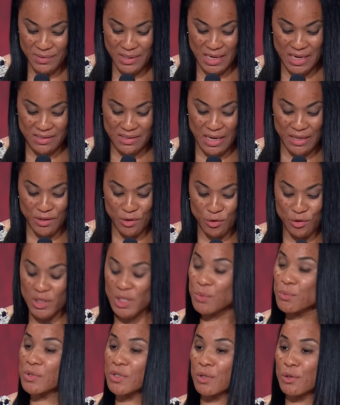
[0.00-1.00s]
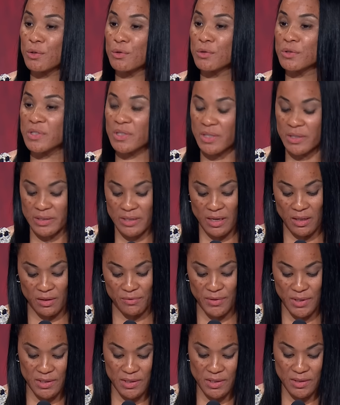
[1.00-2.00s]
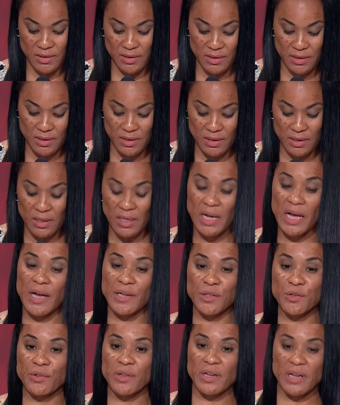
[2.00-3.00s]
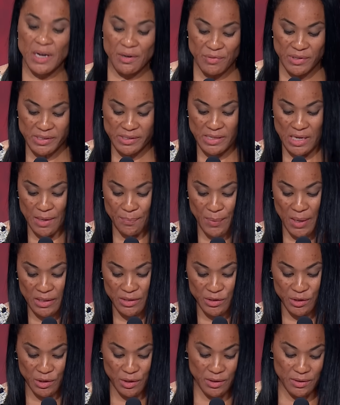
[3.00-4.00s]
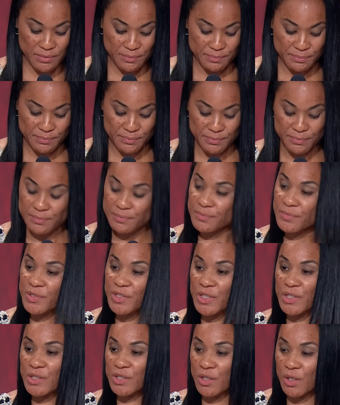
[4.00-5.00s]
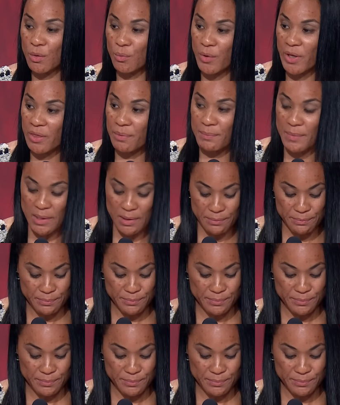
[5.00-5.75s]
as I knew she was glued to the television. I knew that every step I took, she took with me.